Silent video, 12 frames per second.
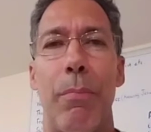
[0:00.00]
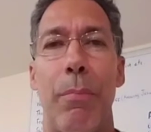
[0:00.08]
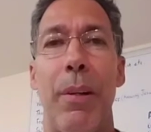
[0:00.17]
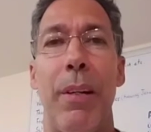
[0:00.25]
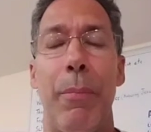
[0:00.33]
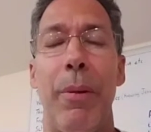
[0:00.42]

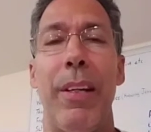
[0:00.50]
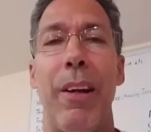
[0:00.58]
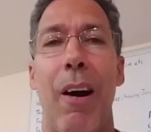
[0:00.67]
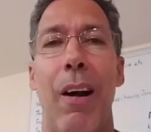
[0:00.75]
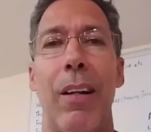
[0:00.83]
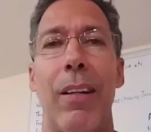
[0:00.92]
pretty
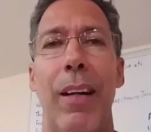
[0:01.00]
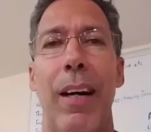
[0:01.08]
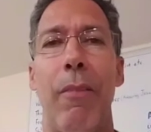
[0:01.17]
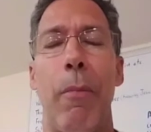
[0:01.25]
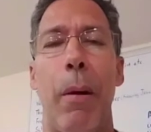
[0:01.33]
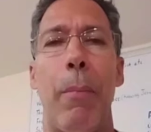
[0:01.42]
hard. I
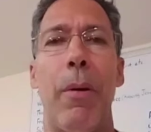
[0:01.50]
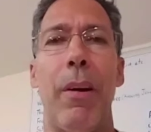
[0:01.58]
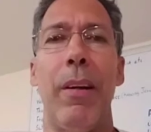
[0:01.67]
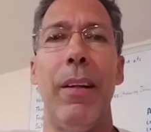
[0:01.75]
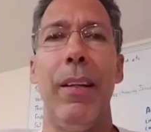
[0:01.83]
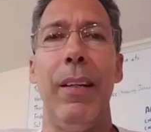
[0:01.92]

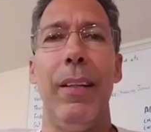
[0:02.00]
remember